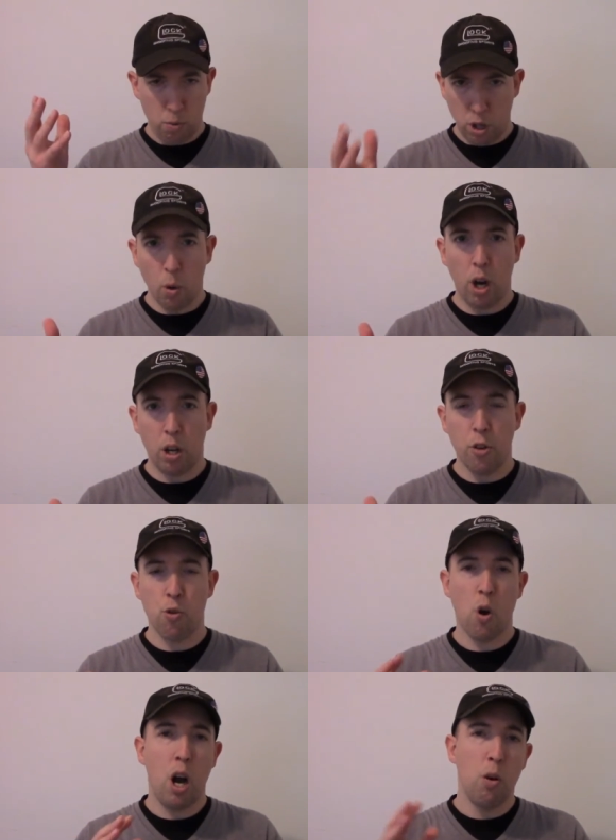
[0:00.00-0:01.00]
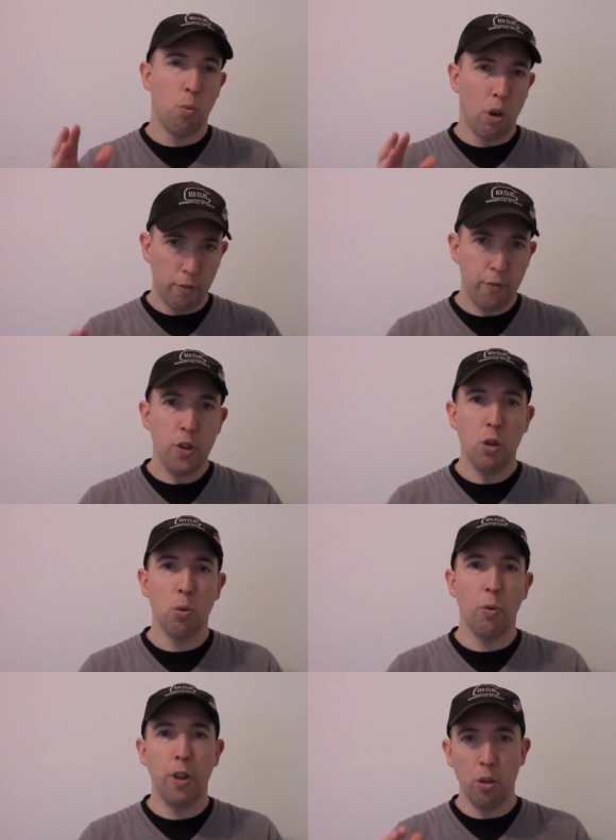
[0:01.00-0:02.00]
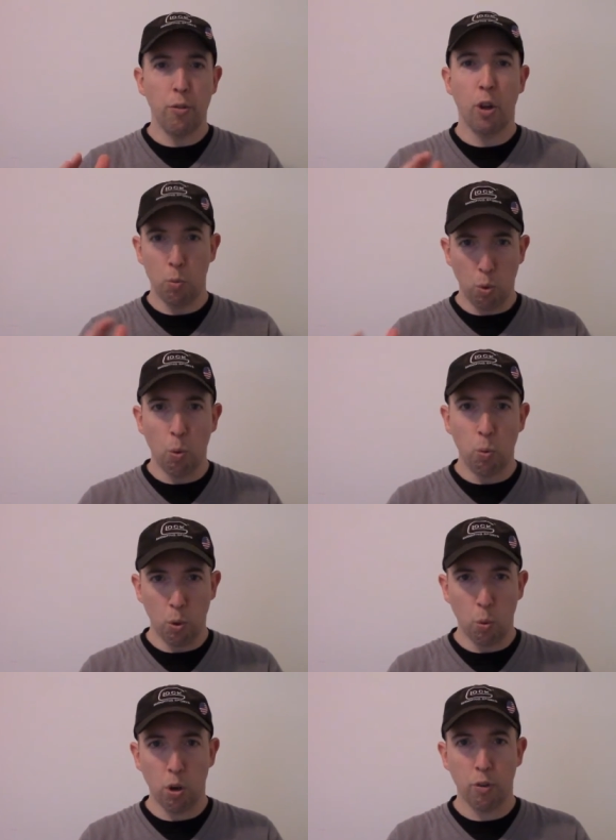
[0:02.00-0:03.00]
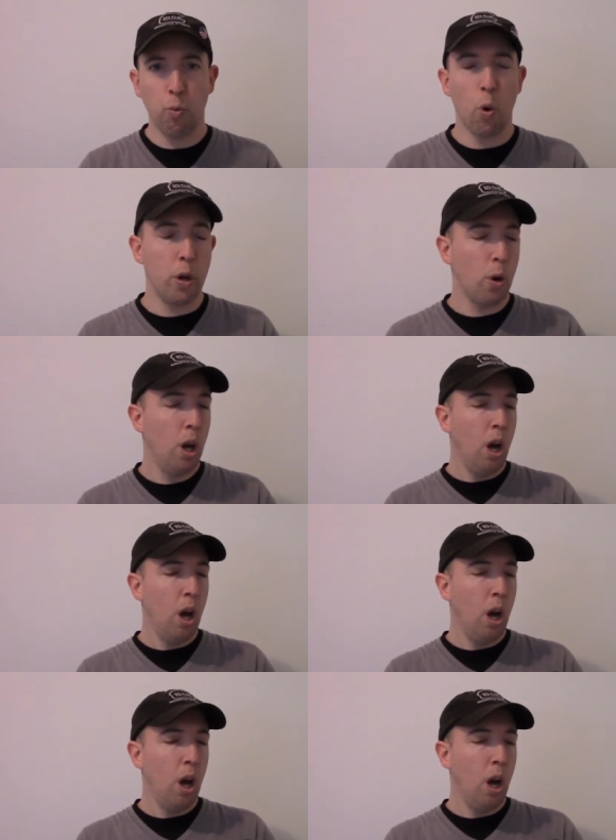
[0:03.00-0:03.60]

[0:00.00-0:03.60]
go out and try a few that you think will, will work for you.